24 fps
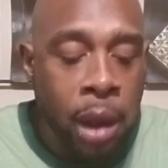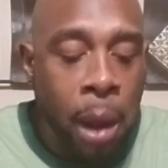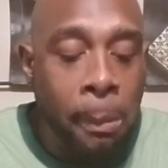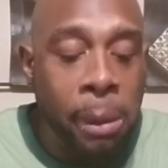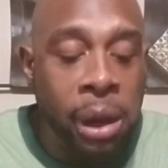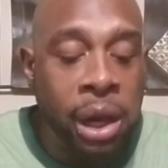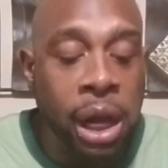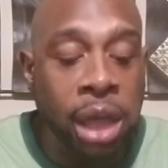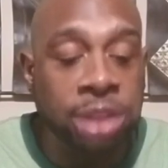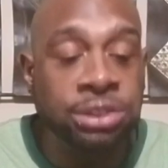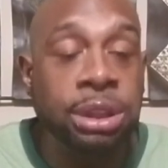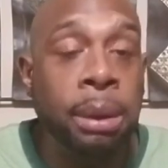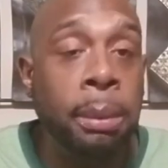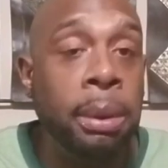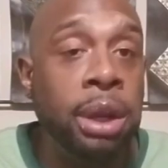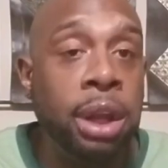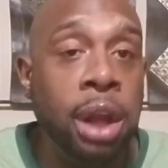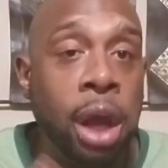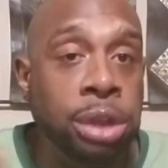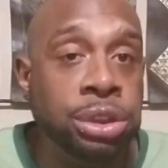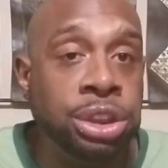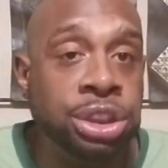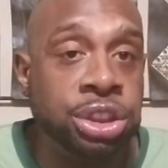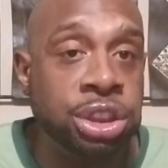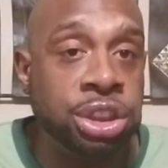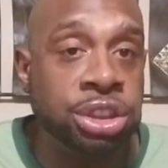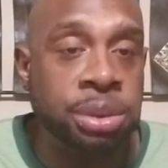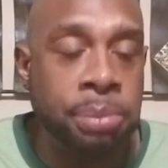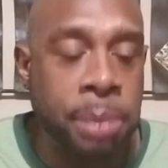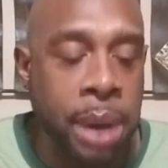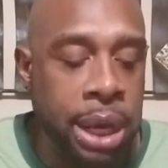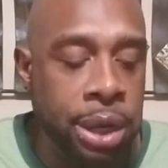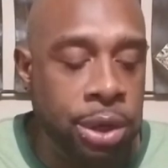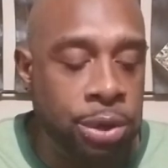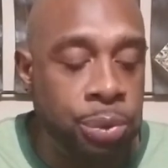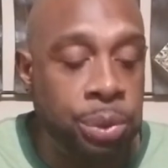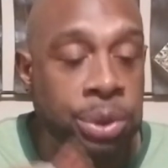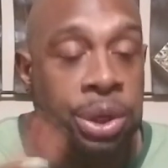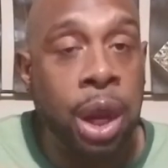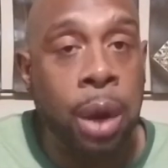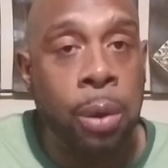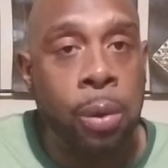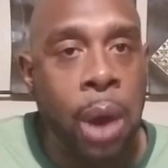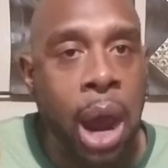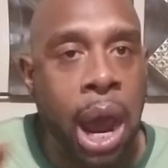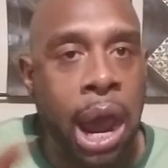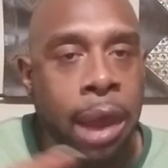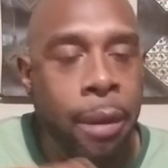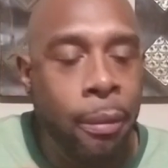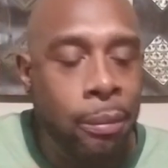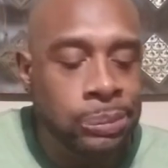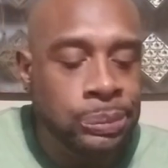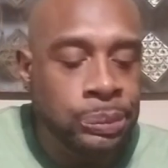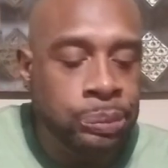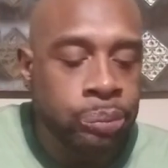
because I'm allergic to tomatoes when they're ripe.